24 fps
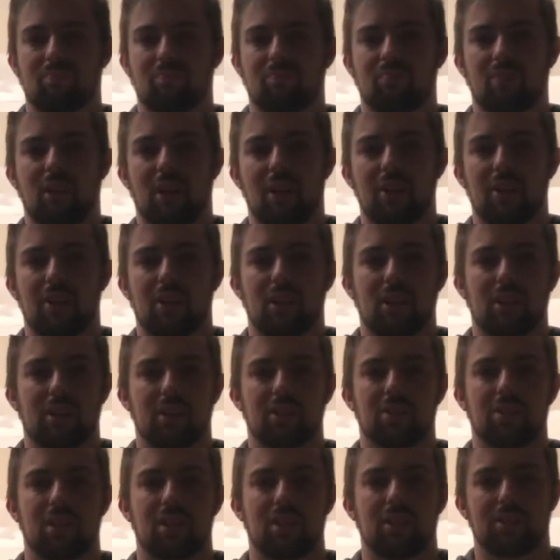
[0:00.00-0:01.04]
Now you're lucky
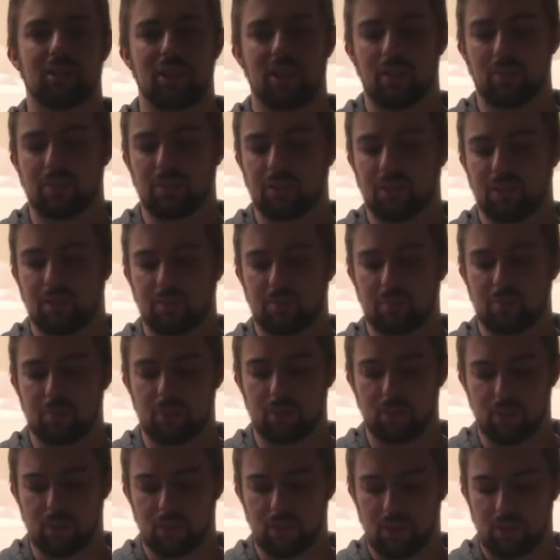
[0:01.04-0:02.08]
to hit 10 on it,
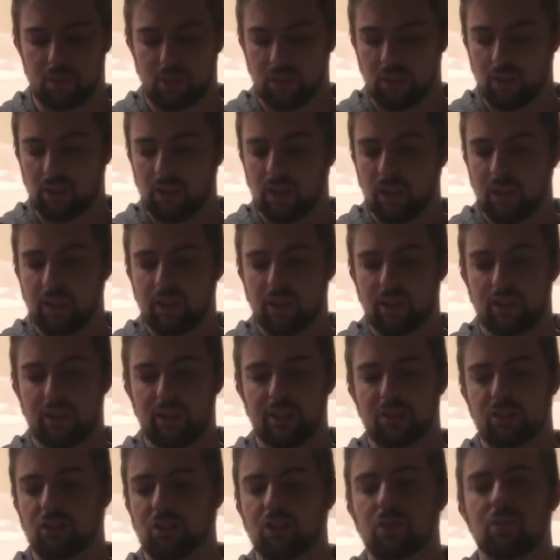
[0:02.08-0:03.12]
but again,
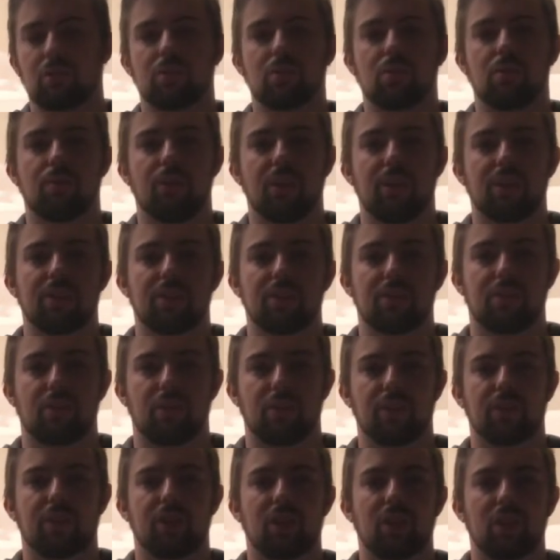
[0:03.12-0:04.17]
that's due to the fact it's
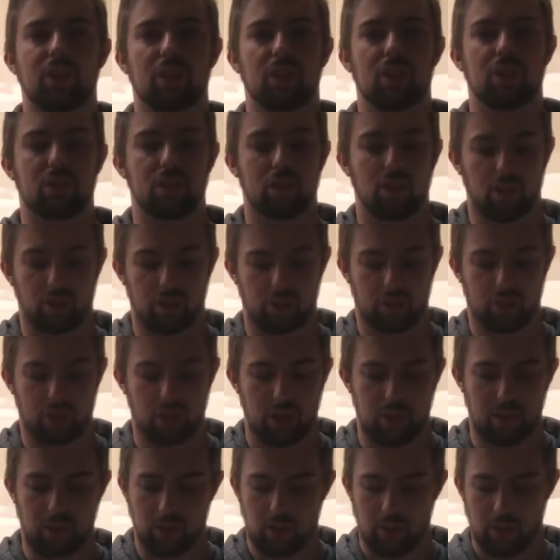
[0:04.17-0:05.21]
360 and it's last
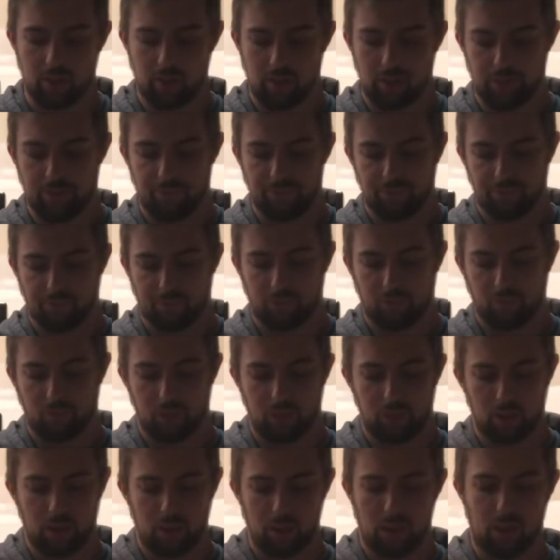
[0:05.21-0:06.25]
gen.
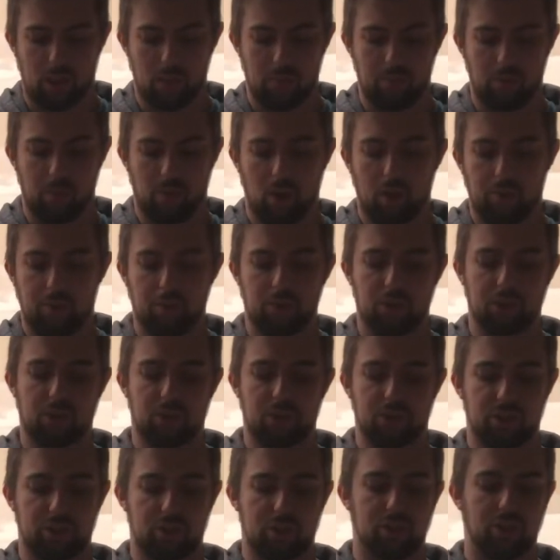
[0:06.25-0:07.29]
I was
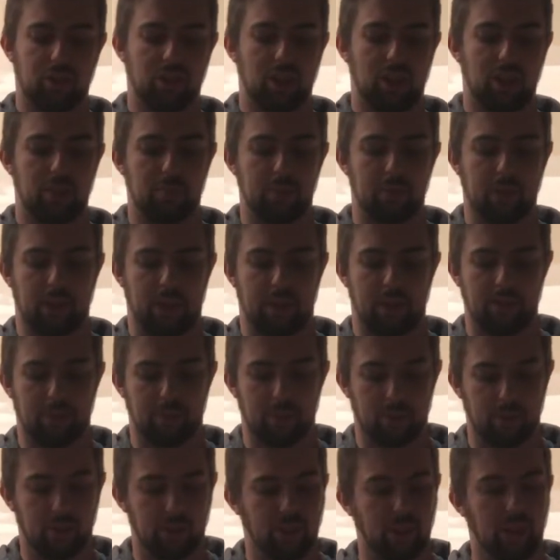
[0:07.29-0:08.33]
considering keeping that Harry
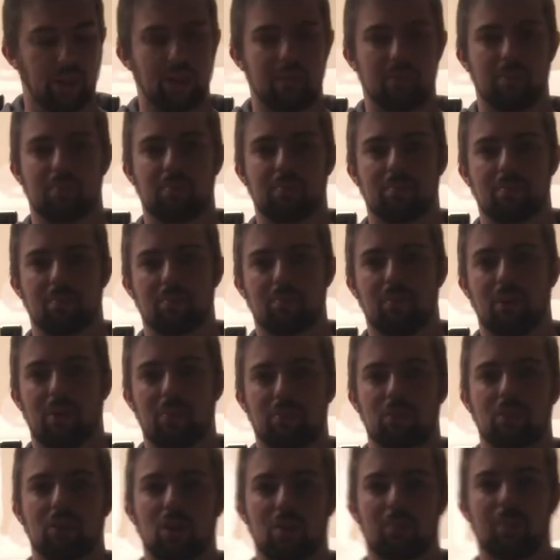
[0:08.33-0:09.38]
Potter game. That
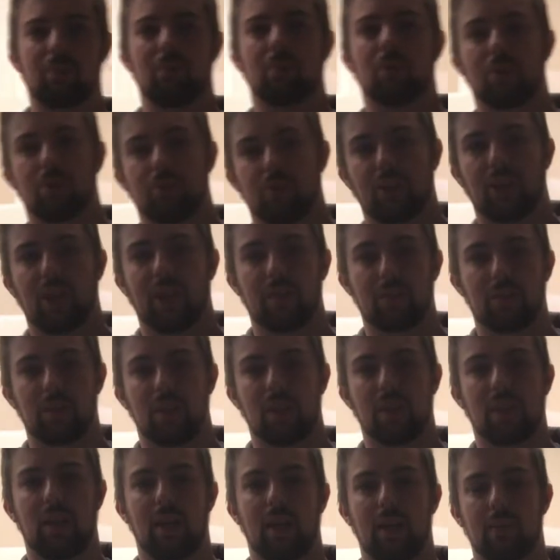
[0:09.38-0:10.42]
was going to be one of the games that I
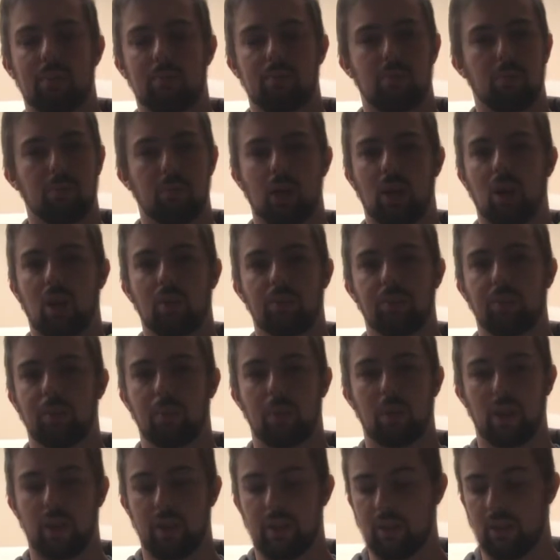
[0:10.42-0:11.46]
kept, but after
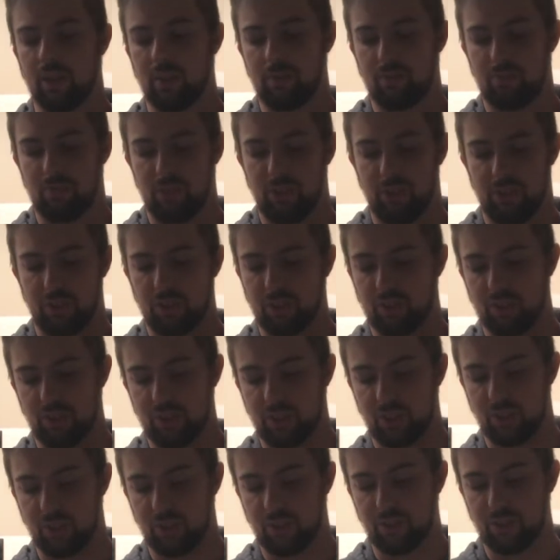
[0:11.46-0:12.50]
playing it, there's not a
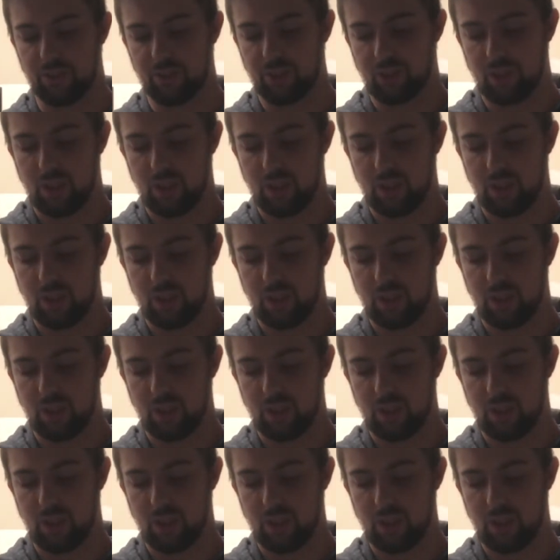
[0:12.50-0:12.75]
chance.